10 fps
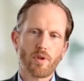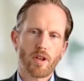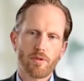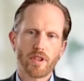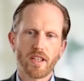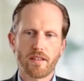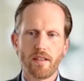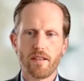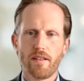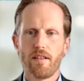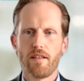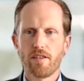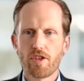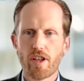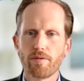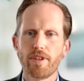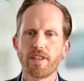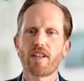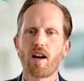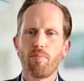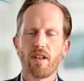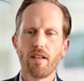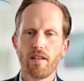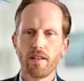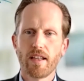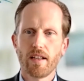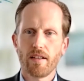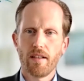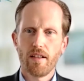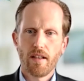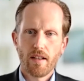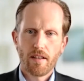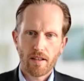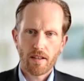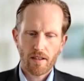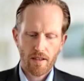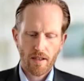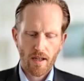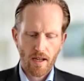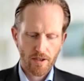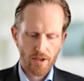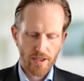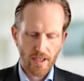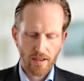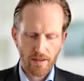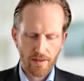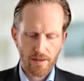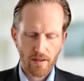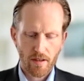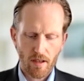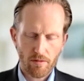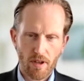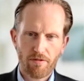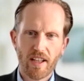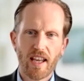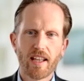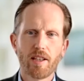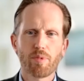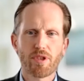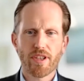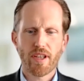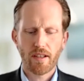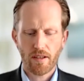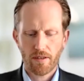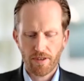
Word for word: we, if we take the, the children example again, uh, I understand that uh, roughly 80% of